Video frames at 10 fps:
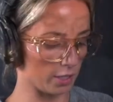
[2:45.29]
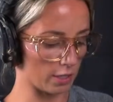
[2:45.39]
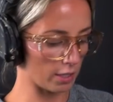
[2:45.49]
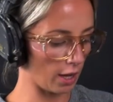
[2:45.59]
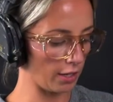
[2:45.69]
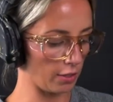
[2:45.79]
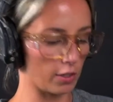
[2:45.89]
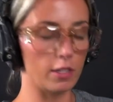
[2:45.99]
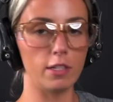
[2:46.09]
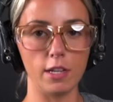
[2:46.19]
it's cut, you
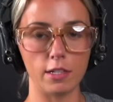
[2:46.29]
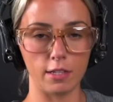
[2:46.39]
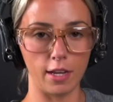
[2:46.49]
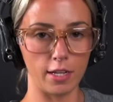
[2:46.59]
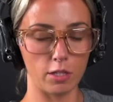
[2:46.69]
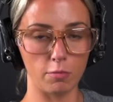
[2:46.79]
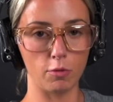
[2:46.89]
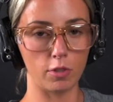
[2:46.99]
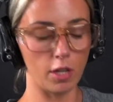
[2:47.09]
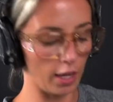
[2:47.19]
can see it's a nice
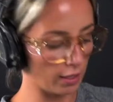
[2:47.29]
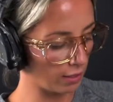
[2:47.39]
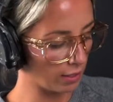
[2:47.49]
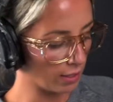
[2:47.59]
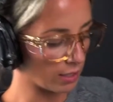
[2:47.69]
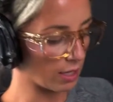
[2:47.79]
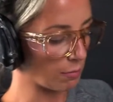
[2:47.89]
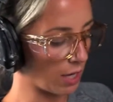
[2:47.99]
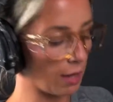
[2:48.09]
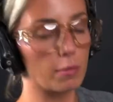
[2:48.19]
smooth cut.
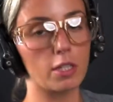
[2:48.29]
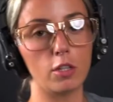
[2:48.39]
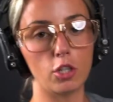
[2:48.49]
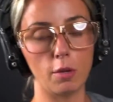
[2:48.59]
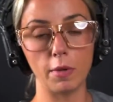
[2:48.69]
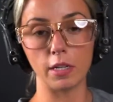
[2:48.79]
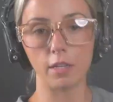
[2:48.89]
Sometimes chipping